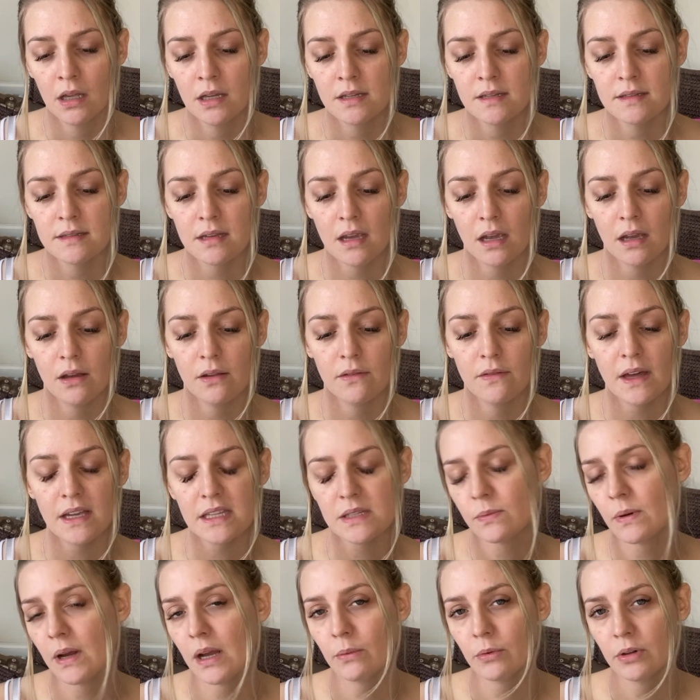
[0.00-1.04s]
So
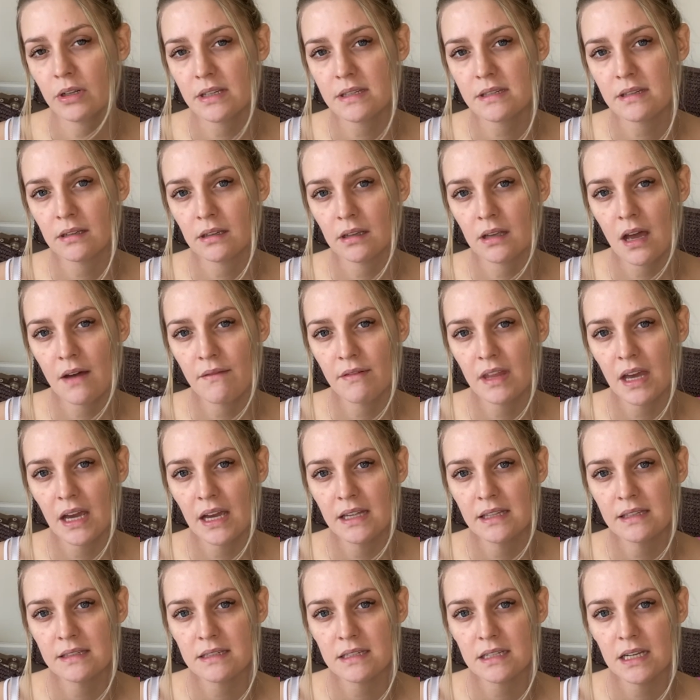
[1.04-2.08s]
that's why I wanted to cover that
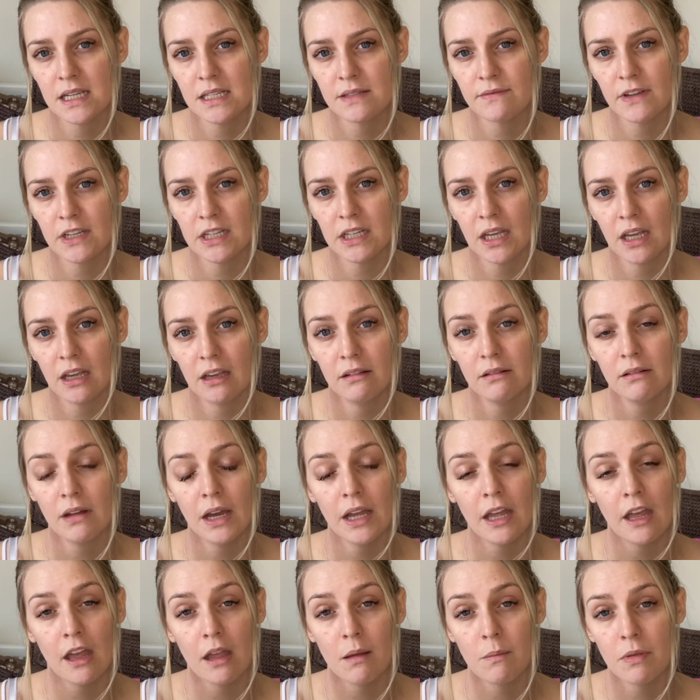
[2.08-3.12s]
in today's video. I
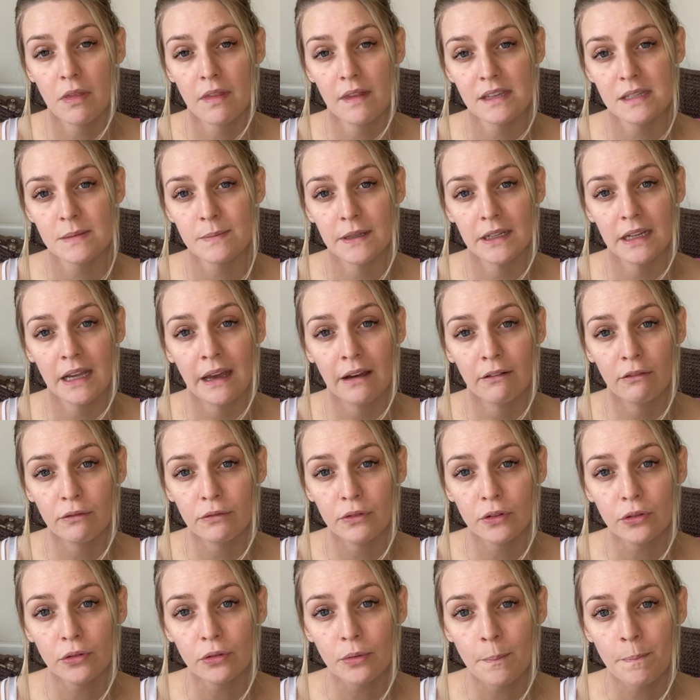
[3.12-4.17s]
hope that that's been
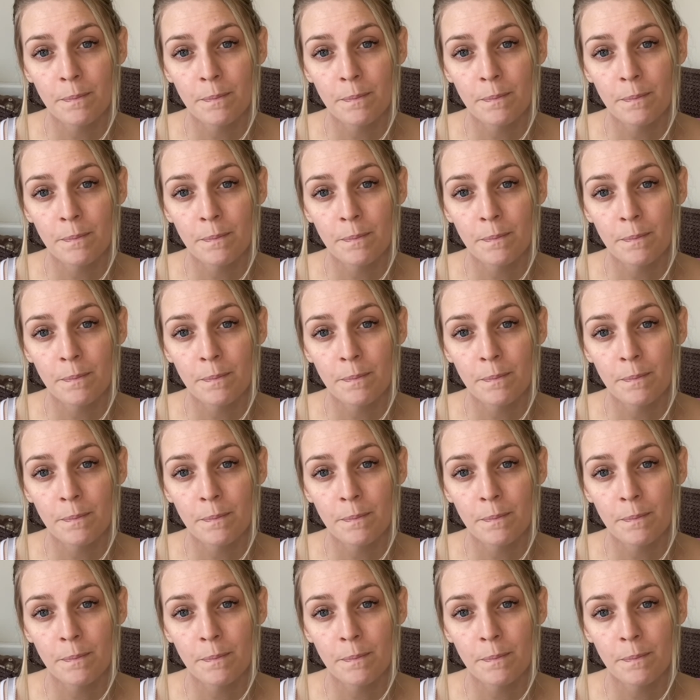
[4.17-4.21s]
helpful.